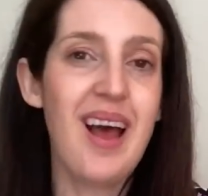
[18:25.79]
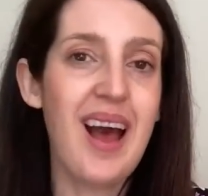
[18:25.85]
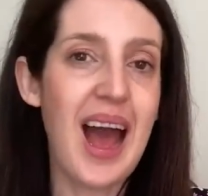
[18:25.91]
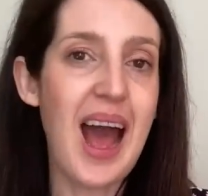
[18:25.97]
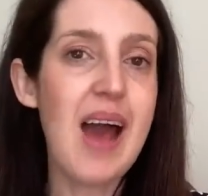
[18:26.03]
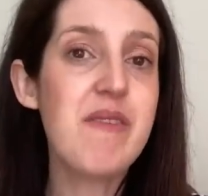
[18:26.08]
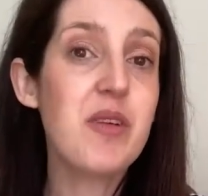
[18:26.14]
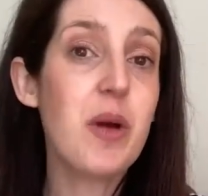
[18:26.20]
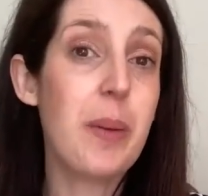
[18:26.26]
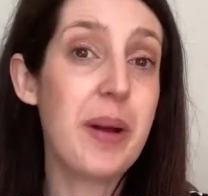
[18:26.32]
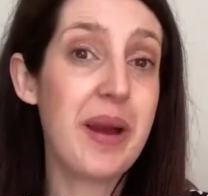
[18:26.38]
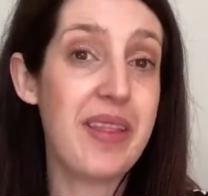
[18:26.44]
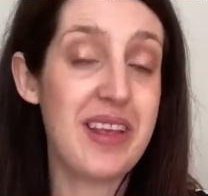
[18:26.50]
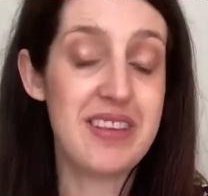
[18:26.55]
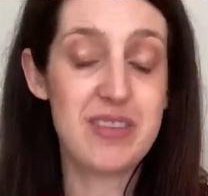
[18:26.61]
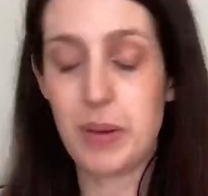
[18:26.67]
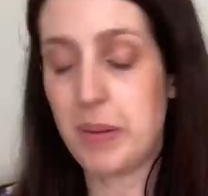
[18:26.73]
I have got one
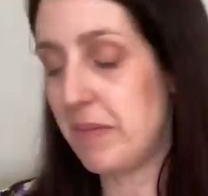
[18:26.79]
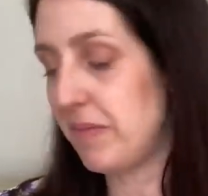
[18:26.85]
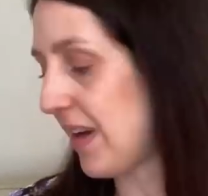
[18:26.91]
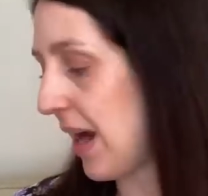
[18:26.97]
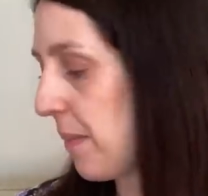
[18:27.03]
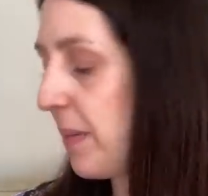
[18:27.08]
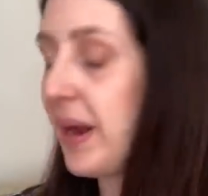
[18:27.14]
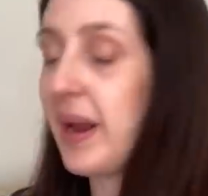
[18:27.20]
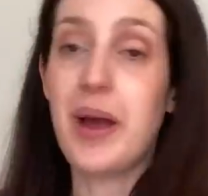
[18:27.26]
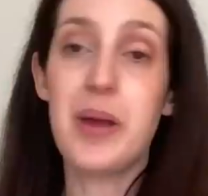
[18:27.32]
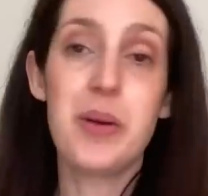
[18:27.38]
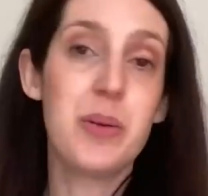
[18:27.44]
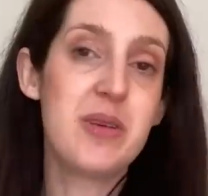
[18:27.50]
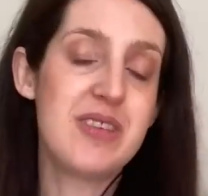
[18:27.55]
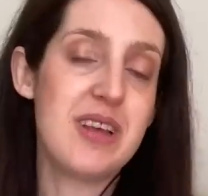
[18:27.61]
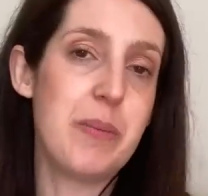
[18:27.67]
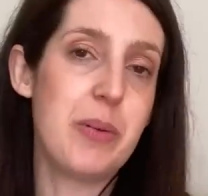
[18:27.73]
other swim fabric I
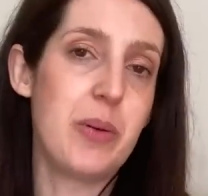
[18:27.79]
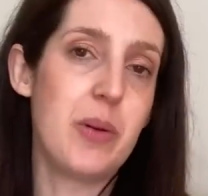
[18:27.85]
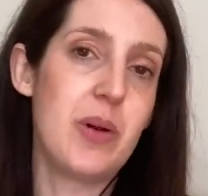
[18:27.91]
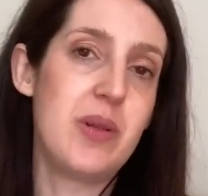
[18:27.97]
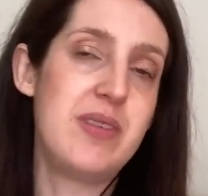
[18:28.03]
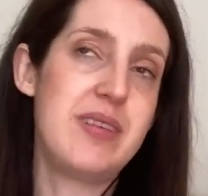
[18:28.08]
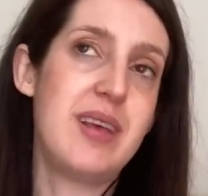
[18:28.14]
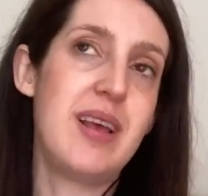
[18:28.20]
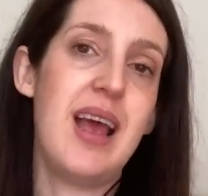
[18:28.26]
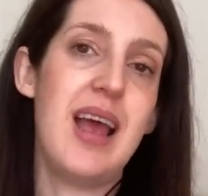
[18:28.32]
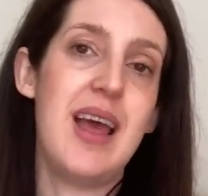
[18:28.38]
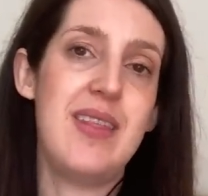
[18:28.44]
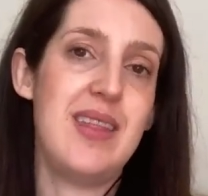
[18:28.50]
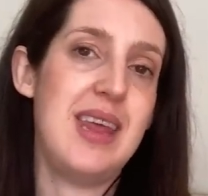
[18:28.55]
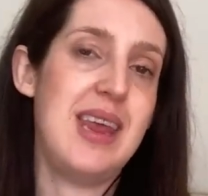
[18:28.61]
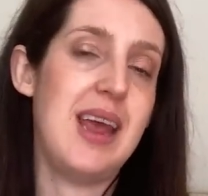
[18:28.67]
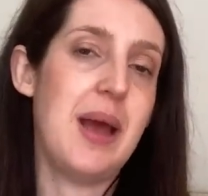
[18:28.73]
also bought
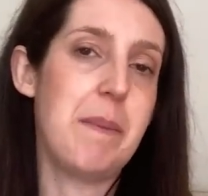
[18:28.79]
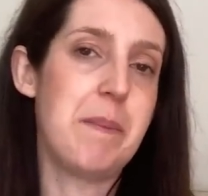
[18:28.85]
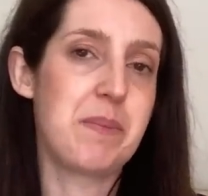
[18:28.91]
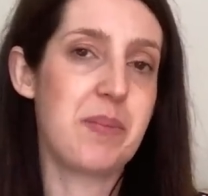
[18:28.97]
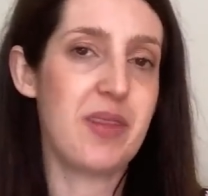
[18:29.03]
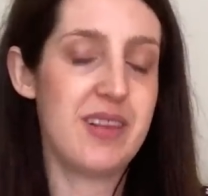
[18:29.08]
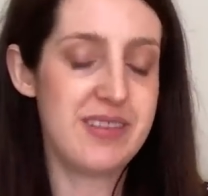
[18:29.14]
in the um,